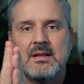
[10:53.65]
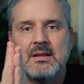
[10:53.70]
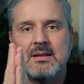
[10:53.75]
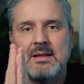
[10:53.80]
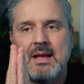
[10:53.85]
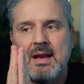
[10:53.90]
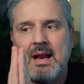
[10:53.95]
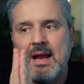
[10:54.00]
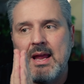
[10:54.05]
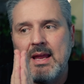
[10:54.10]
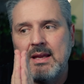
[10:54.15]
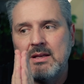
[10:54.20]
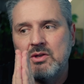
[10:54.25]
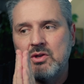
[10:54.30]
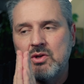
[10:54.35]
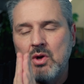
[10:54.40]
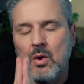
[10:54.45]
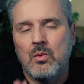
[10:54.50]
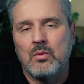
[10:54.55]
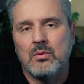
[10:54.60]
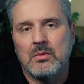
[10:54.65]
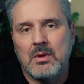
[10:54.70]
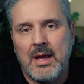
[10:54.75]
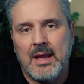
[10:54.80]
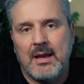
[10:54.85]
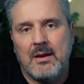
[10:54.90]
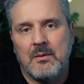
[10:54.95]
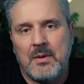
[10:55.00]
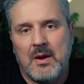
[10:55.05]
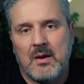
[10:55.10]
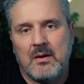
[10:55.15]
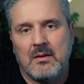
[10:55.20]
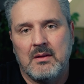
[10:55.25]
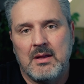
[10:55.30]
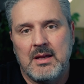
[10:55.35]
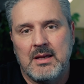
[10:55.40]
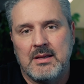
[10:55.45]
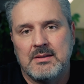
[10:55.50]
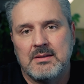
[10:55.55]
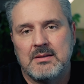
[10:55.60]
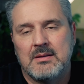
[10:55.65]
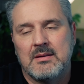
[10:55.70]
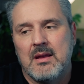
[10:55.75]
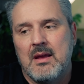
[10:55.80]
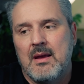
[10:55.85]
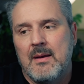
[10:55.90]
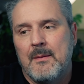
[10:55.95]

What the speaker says: that I don't like about a lens